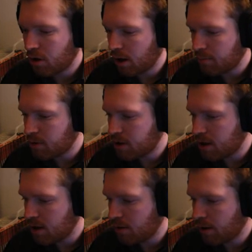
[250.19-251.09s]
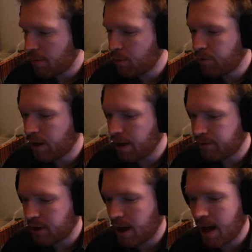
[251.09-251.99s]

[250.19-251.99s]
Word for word: let me see here, I move left, I